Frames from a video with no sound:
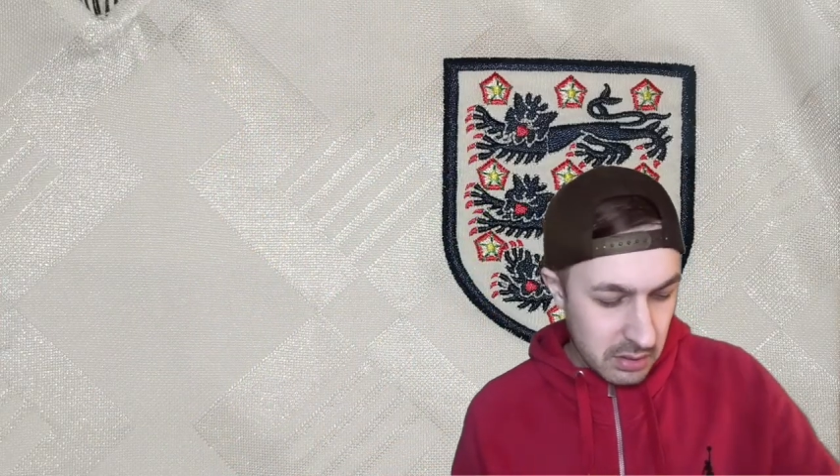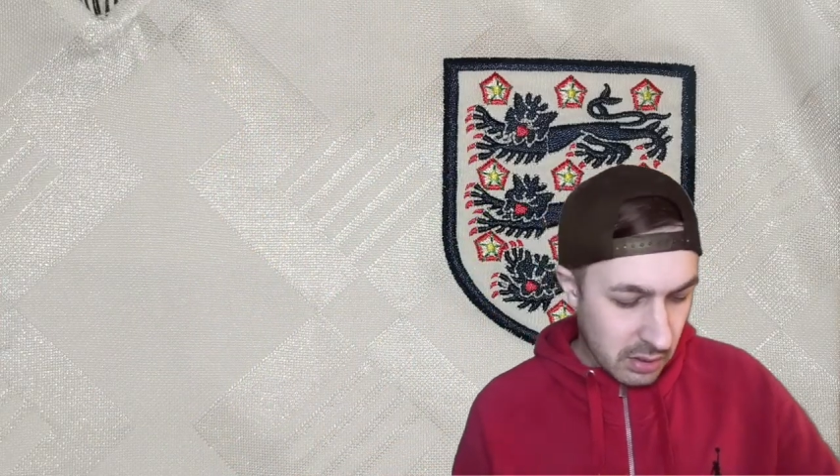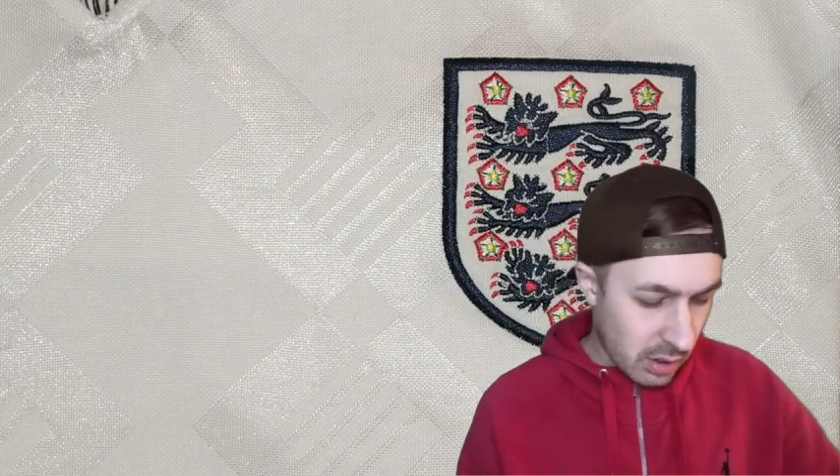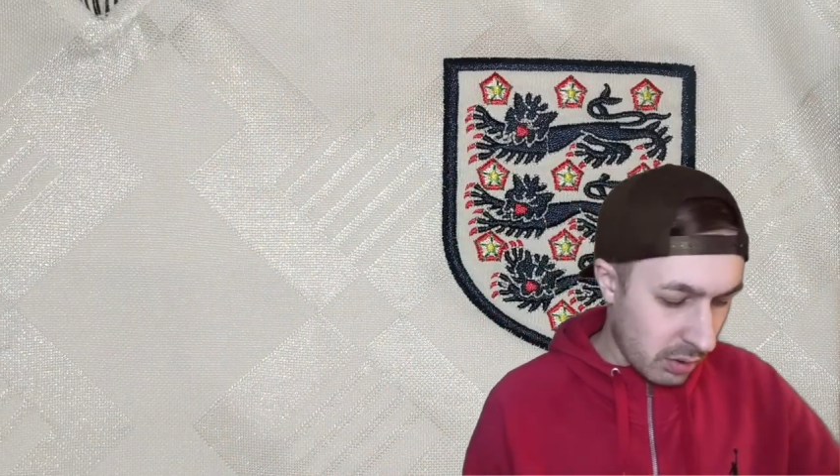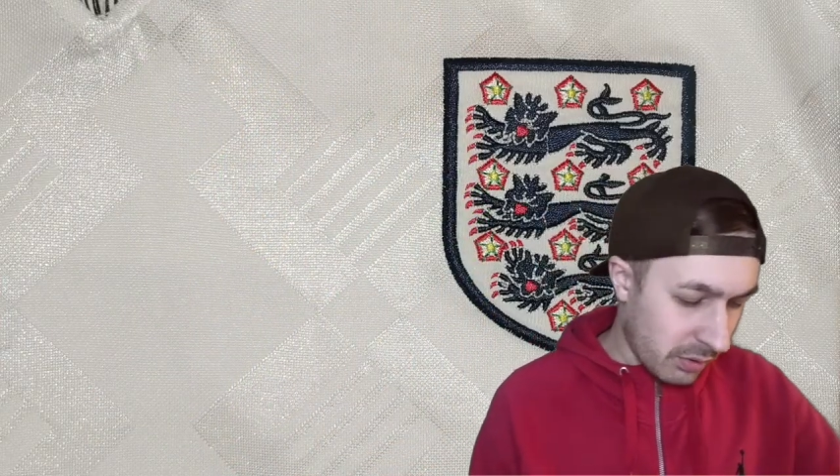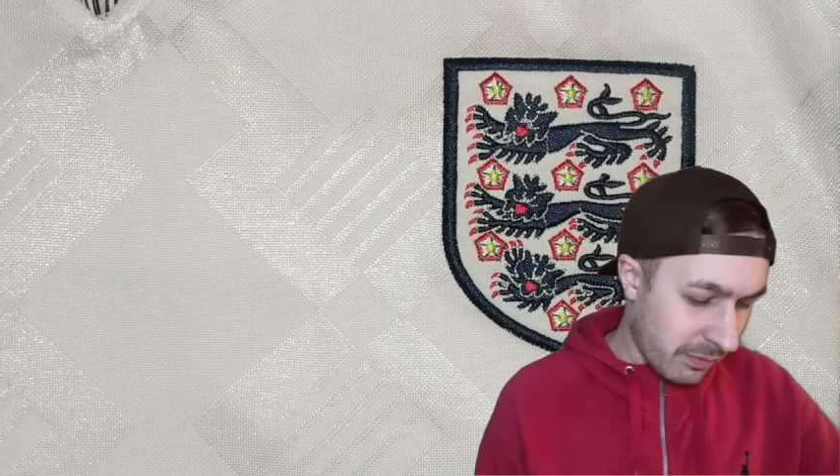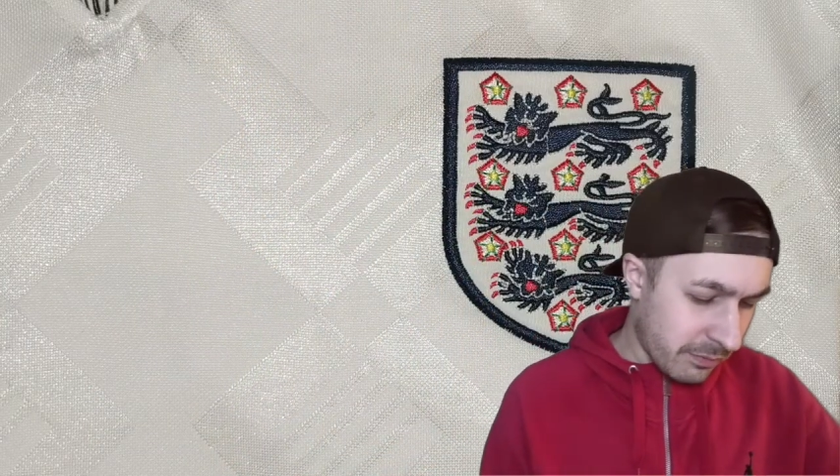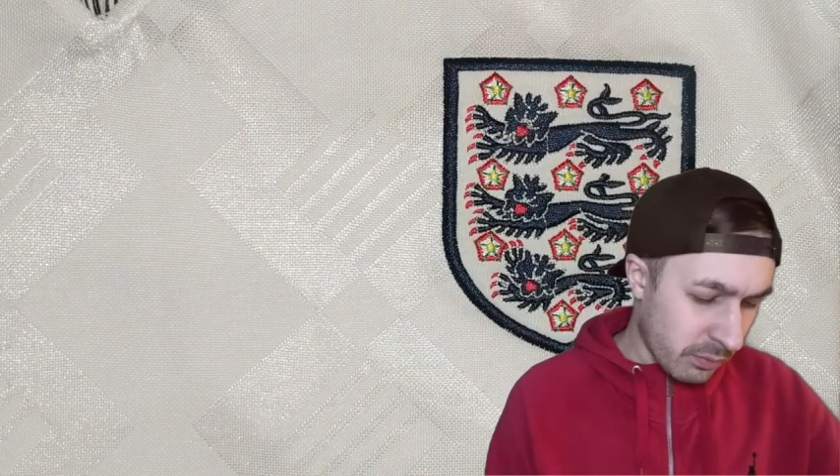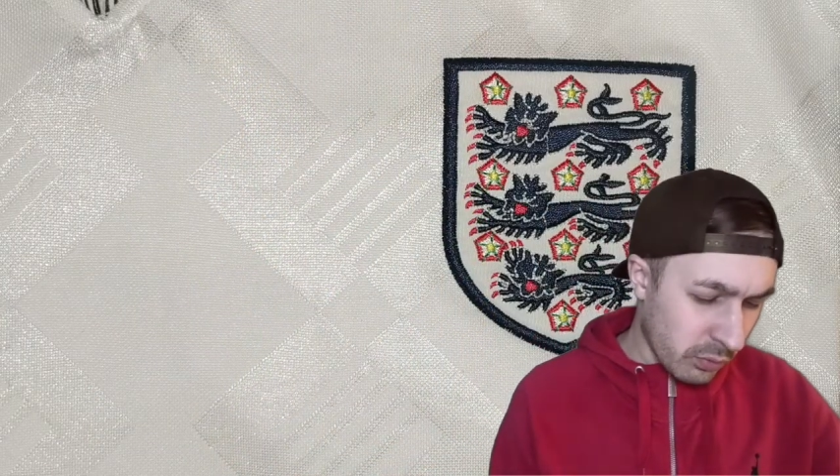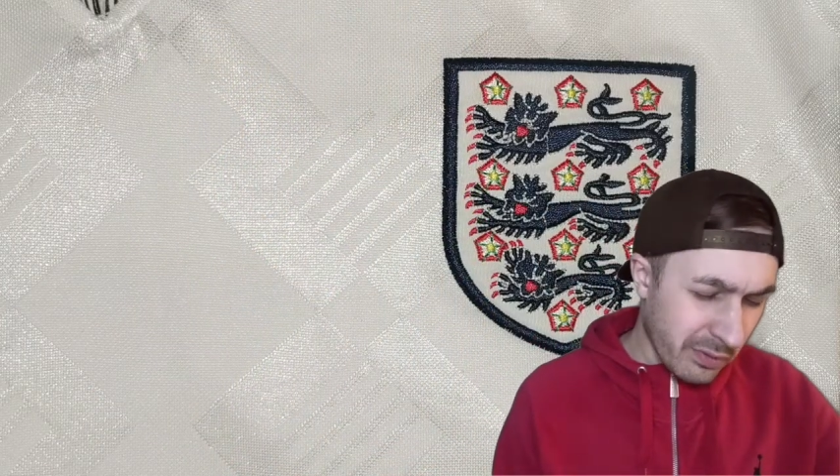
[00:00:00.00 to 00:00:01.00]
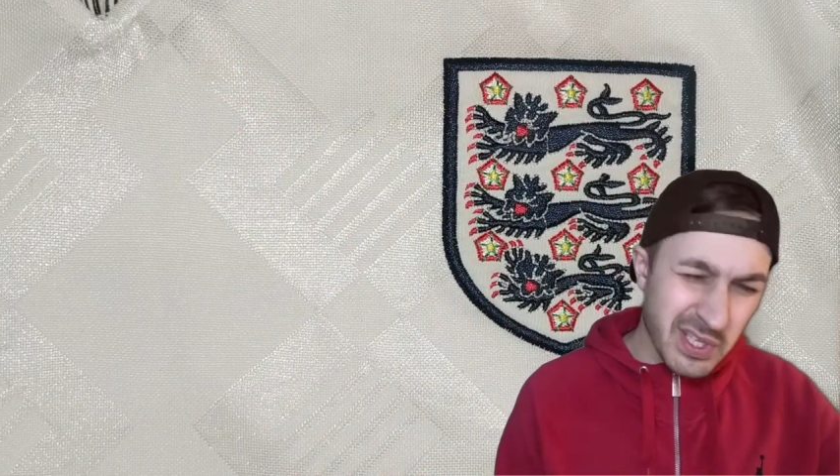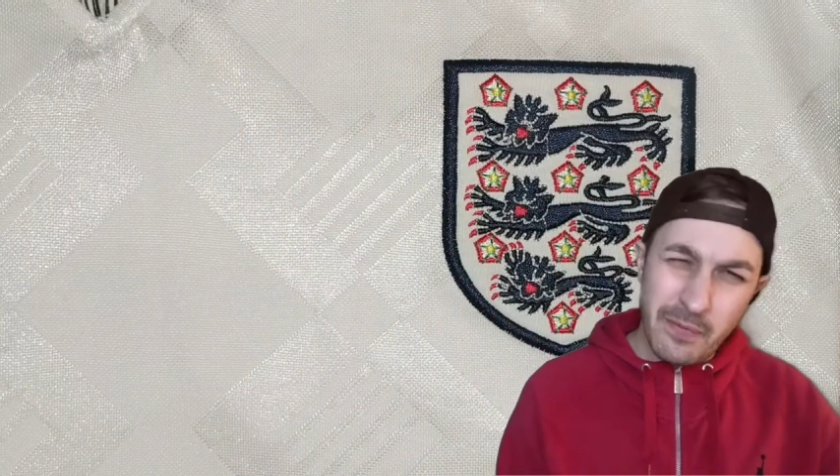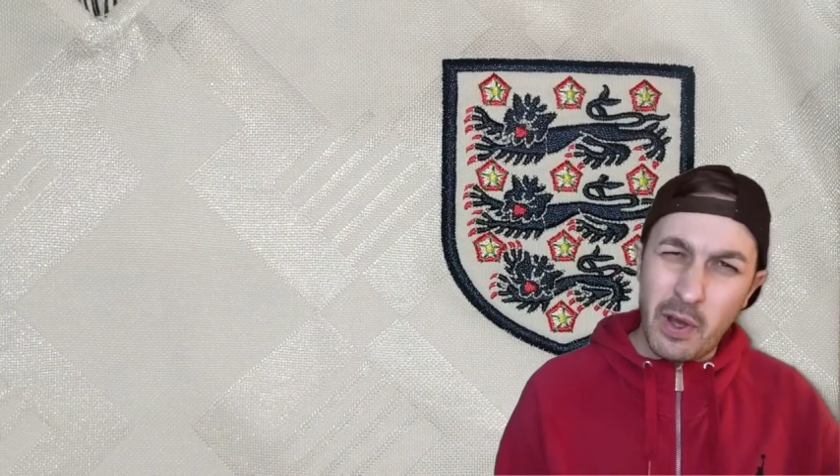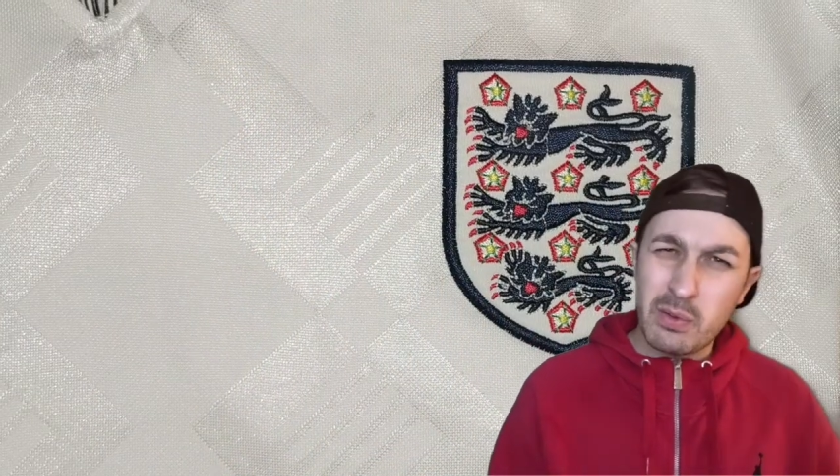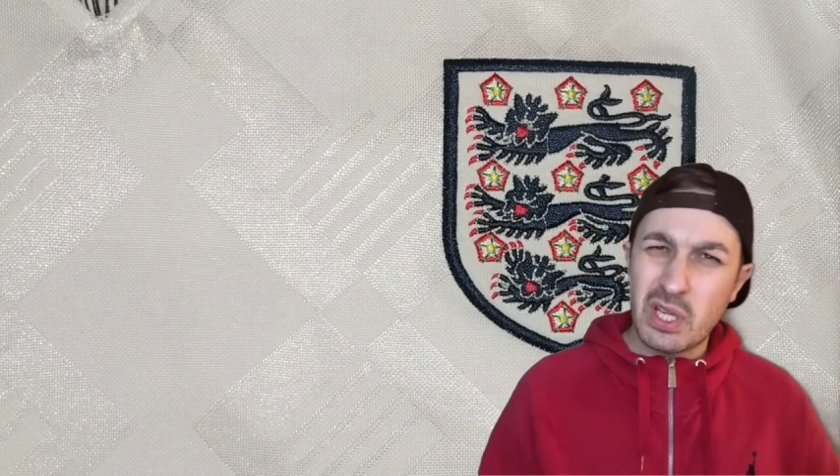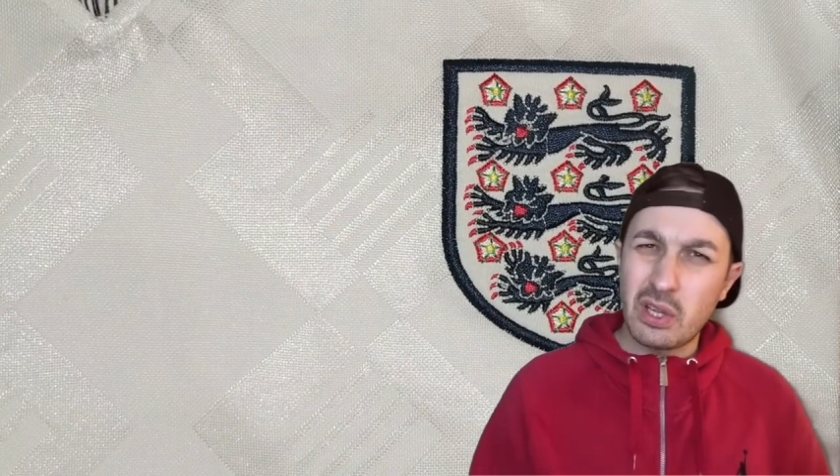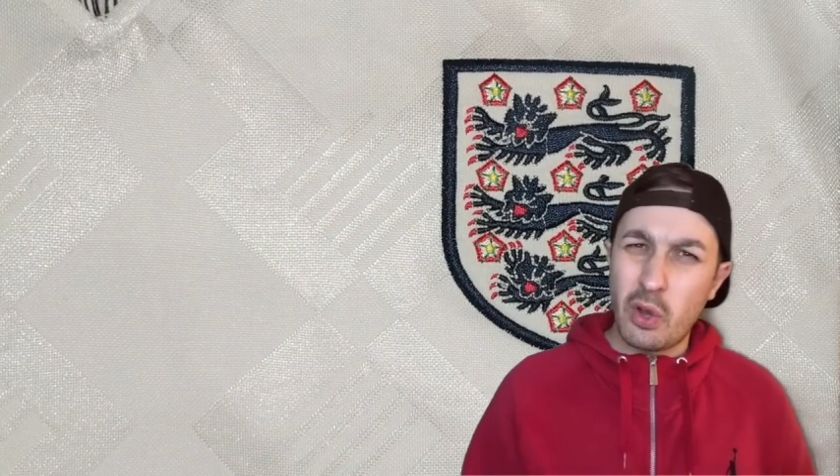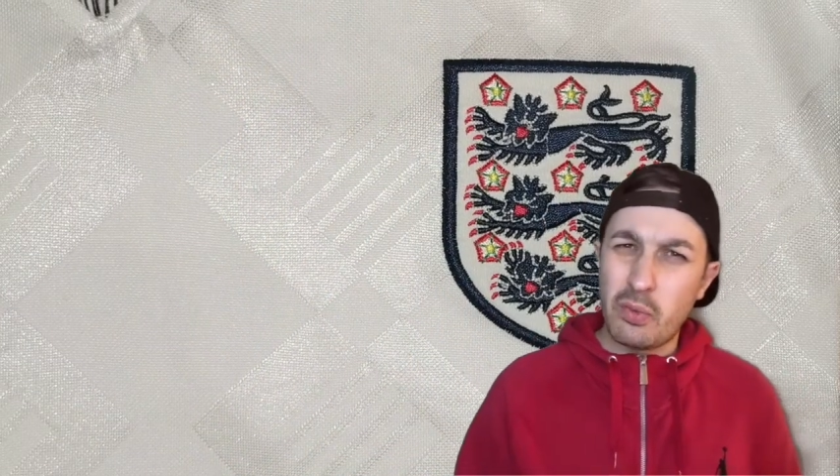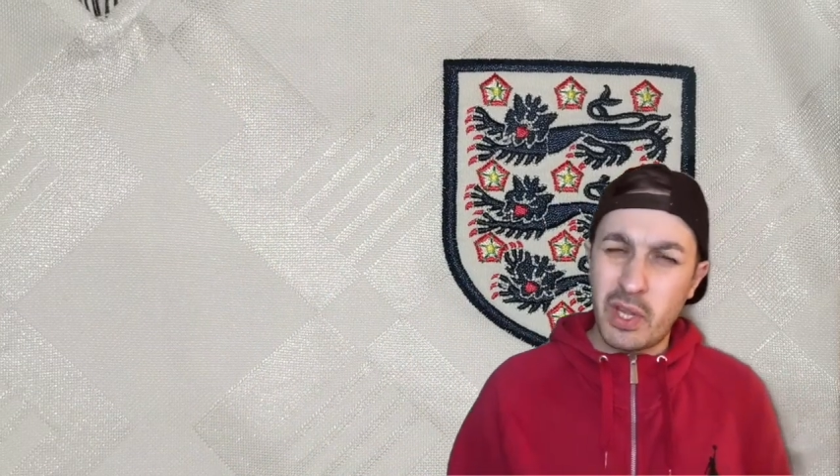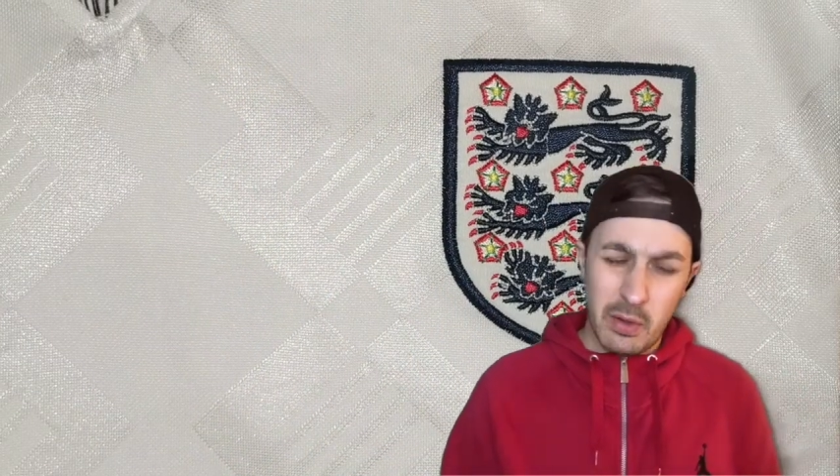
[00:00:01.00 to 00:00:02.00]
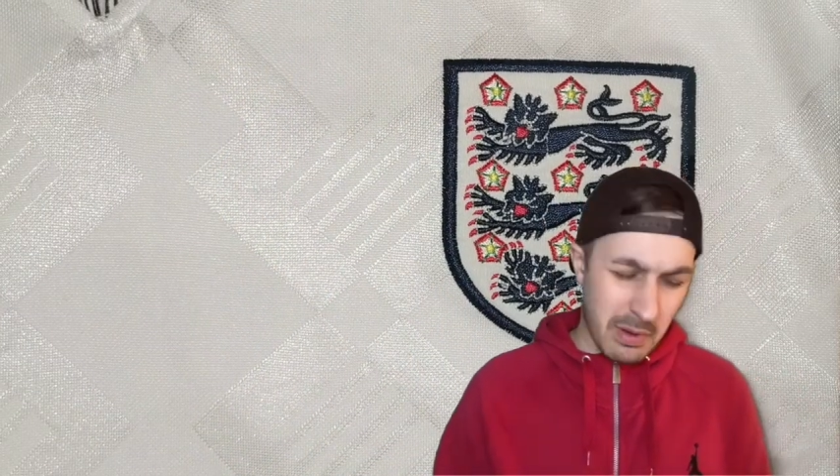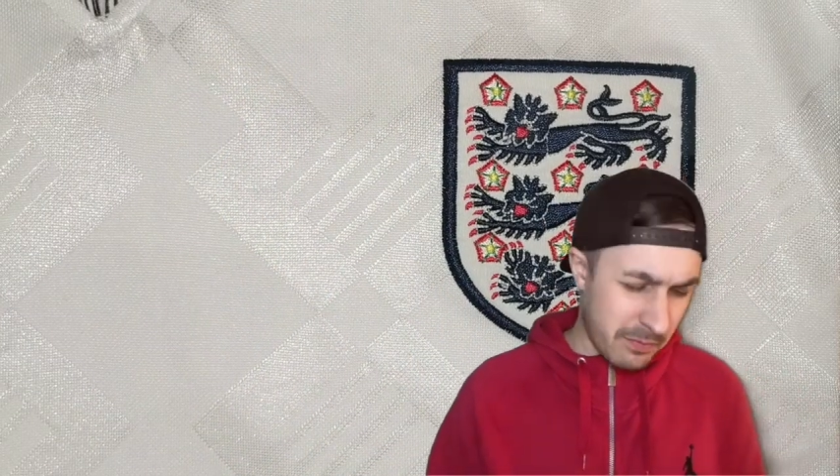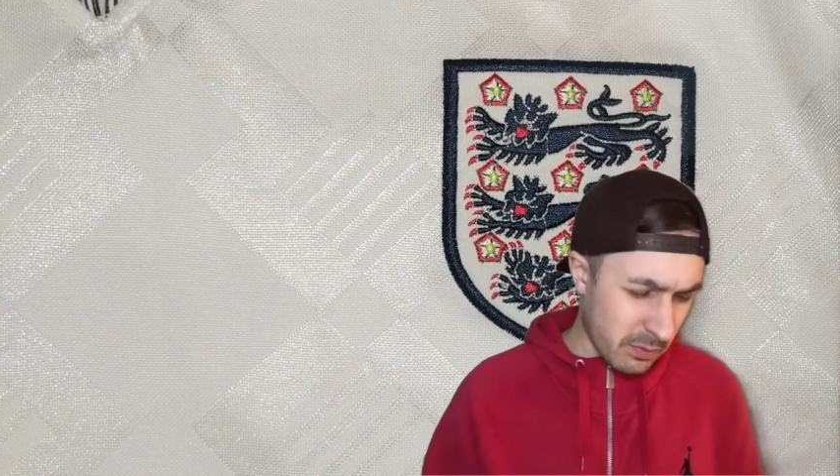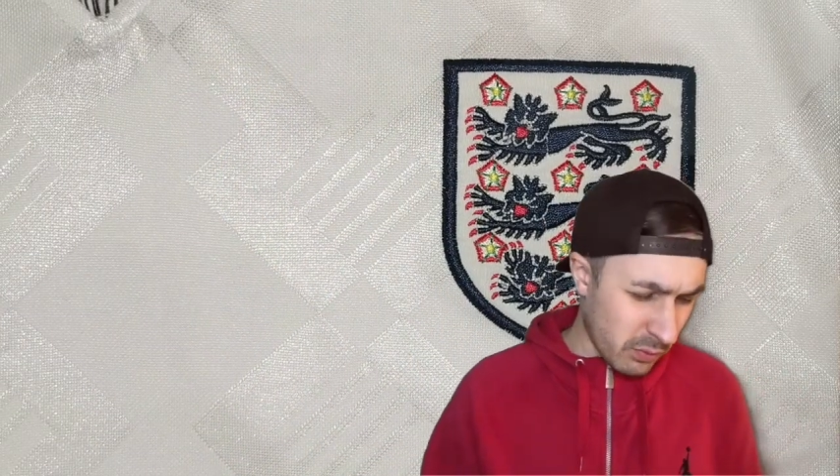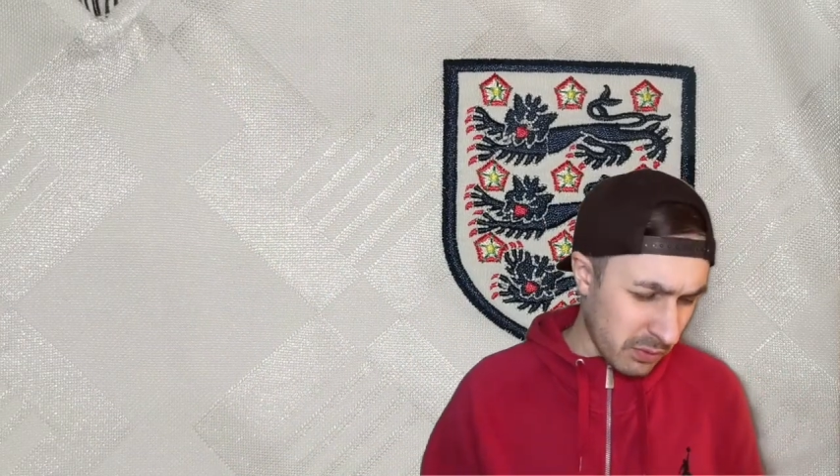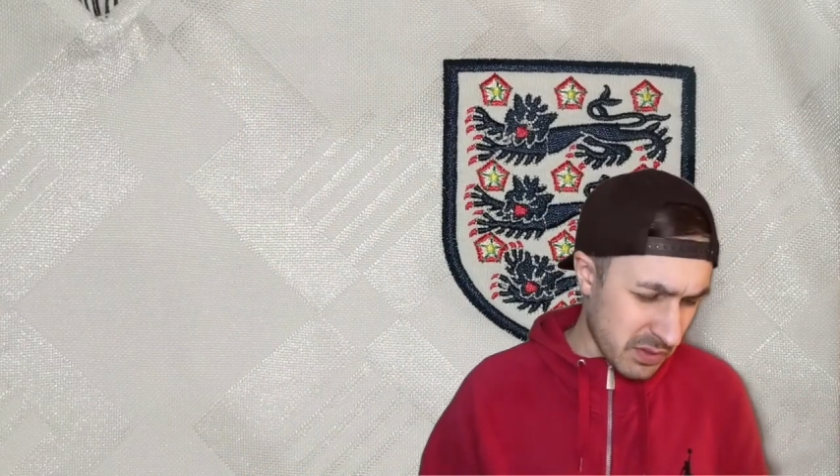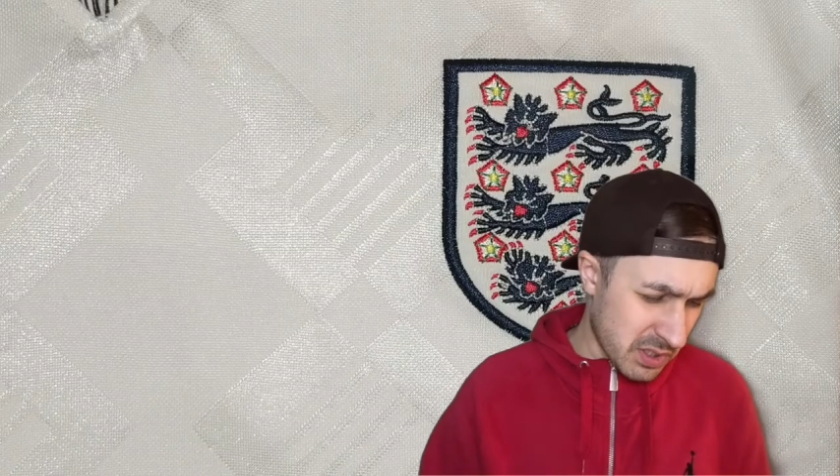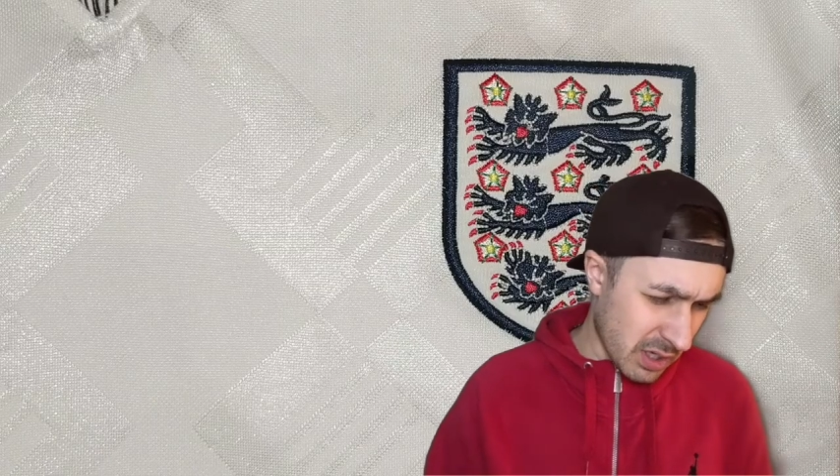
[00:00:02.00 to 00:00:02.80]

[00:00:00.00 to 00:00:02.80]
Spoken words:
Got hold of him from Wolves. I thought it was a loan that he went from Wolves,